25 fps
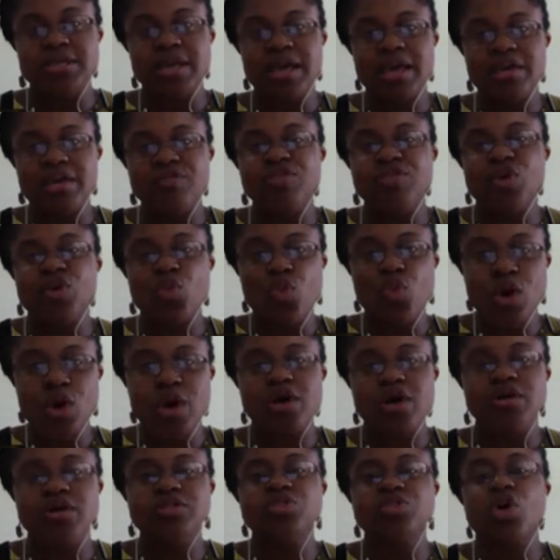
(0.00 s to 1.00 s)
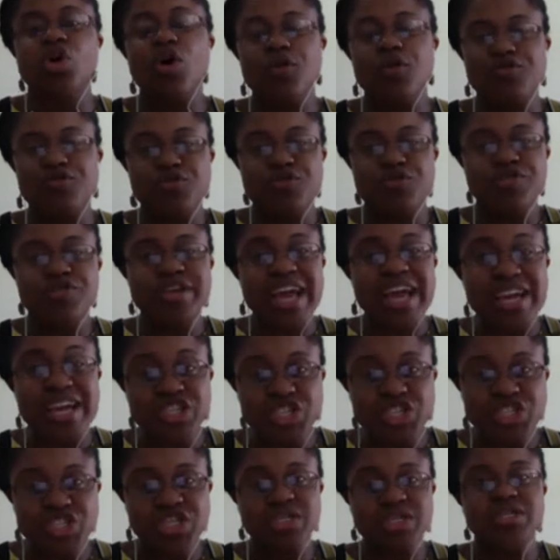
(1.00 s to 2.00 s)
in the world of
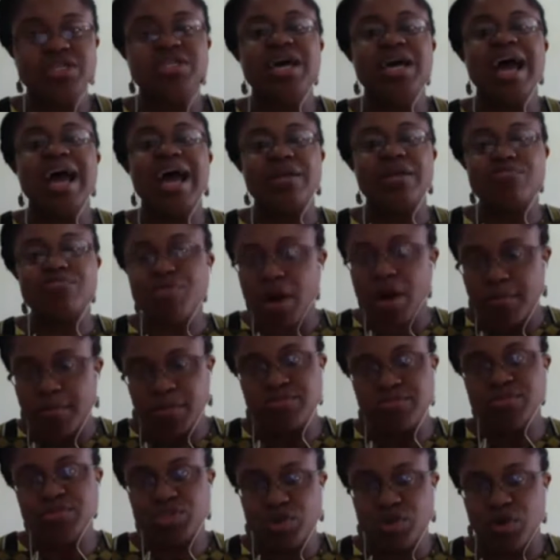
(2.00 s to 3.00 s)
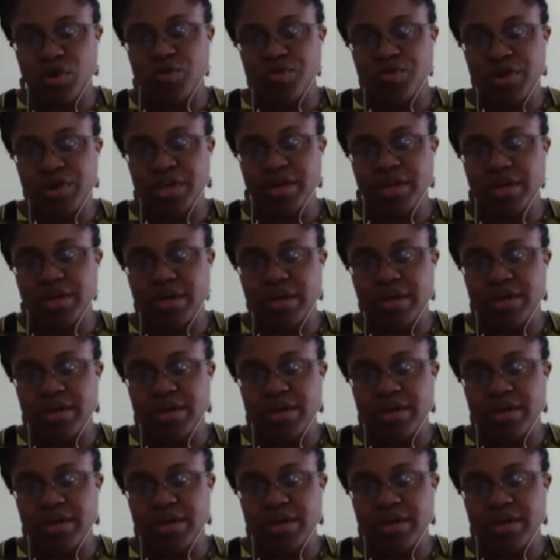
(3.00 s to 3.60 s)
creation and problem solving